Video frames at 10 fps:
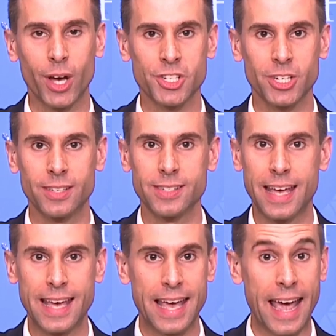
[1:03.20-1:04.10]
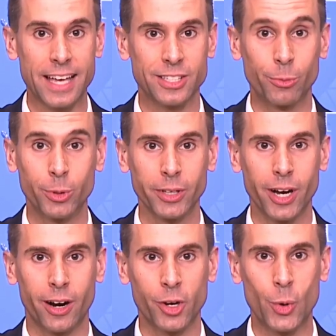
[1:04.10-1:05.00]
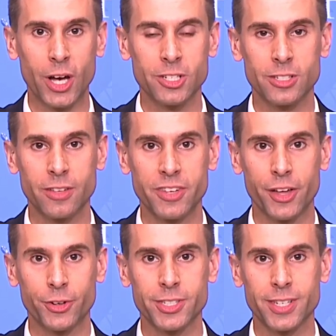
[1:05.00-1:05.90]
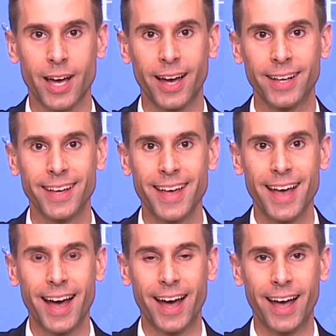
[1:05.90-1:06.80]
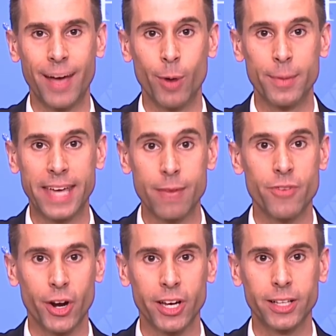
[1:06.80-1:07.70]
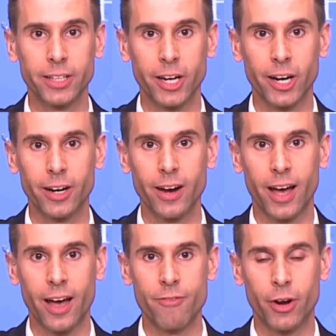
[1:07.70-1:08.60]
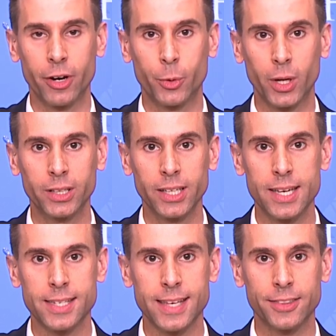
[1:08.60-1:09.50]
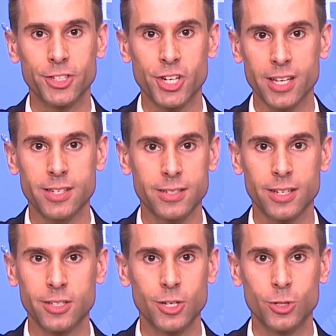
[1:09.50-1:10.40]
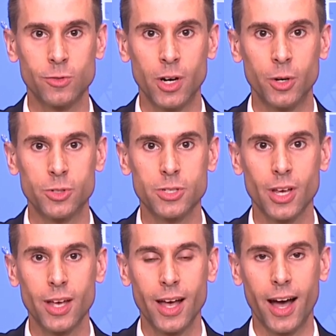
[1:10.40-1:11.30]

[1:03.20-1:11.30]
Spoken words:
questions, asking really hard questions of the other side. And what became very clear very quickly is that the justices whose votes